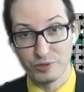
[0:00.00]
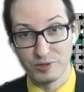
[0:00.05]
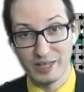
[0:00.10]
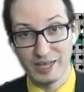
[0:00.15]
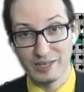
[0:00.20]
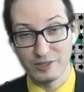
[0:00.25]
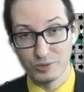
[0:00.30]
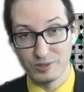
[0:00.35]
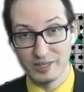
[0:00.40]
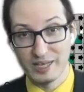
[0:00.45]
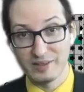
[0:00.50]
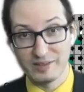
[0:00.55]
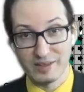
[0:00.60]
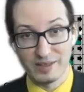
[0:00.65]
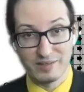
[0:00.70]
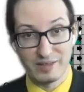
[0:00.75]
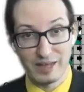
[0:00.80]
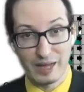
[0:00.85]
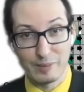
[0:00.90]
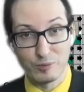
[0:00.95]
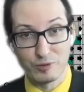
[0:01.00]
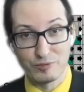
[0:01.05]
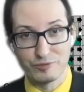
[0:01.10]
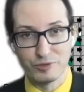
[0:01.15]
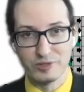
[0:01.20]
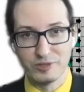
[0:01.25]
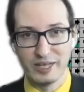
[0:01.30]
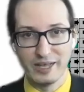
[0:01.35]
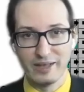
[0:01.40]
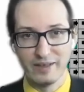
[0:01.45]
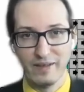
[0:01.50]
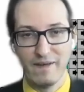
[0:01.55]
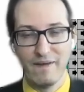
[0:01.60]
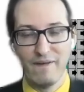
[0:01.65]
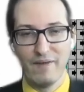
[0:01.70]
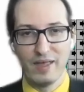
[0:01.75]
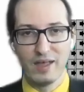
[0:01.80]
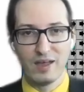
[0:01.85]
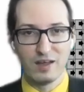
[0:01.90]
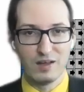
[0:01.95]
day, the date and time of the day
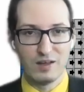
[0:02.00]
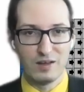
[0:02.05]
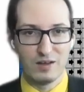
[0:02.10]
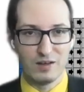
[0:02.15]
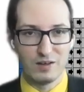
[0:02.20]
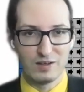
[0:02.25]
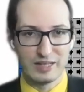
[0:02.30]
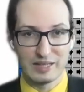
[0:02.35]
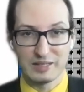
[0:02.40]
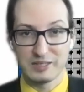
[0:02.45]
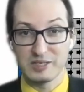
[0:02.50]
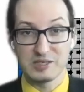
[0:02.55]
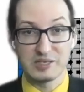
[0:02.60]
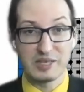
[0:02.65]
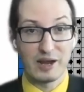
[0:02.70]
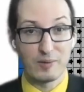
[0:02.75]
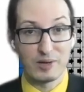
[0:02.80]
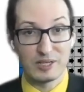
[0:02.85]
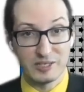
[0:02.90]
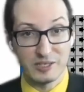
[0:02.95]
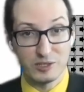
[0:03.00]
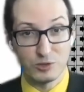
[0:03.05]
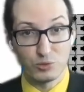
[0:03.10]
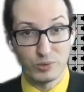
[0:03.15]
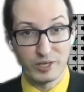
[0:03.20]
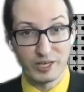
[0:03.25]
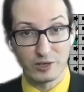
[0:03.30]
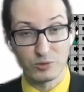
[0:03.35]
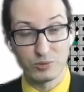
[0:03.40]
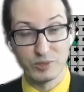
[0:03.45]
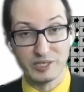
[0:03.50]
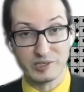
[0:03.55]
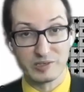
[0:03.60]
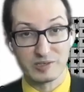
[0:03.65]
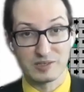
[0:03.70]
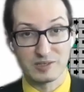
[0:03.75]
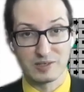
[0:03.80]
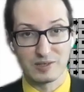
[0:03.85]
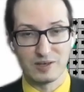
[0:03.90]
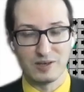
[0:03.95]
that is guaranteed to
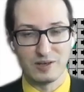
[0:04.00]
increase.